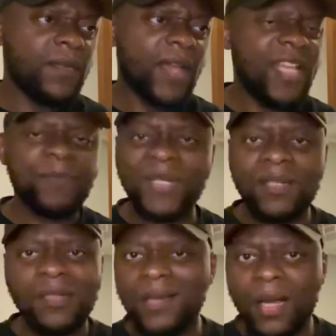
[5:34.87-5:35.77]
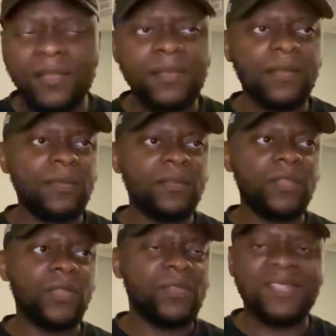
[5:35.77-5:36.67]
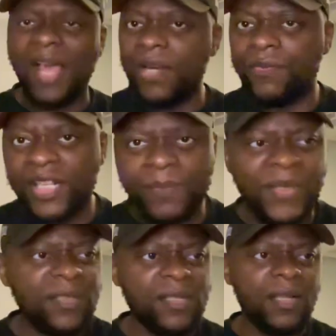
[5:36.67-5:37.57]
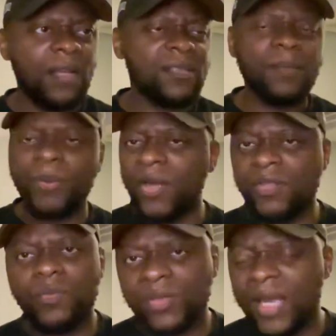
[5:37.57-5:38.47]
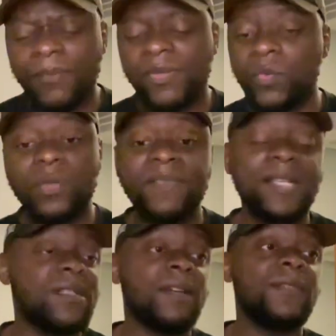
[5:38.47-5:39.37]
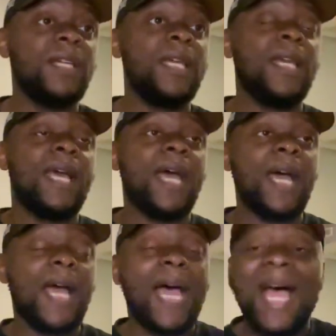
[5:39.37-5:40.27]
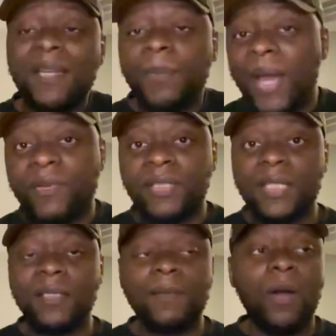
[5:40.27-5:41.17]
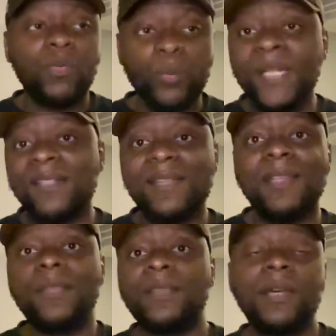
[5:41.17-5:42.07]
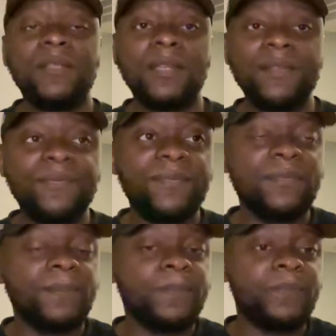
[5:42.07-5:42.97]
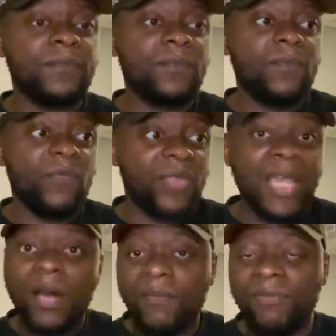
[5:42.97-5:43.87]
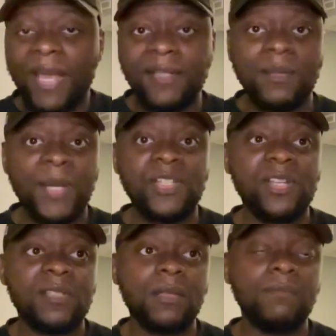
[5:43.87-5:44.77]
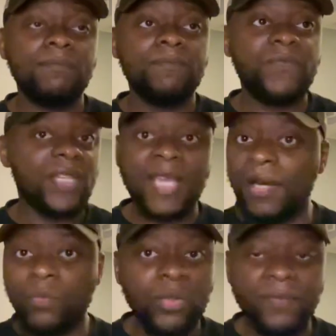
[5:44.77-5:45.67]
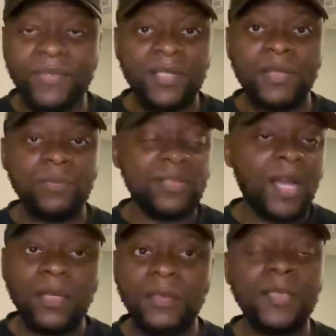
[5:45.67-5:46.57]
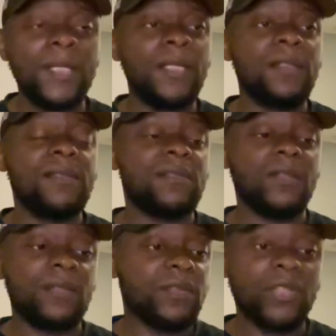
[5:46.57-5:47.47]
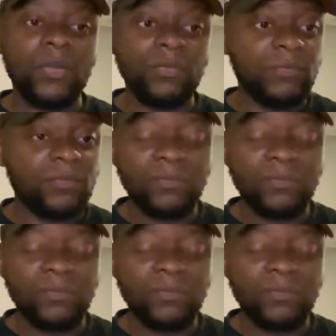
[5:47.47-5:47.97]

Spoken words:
has been discussed, and salary's been discussed in personal terms and all of that stuff. And apparently on Wednesday the 30th, they are flying to Manchester to get all of the deals done, to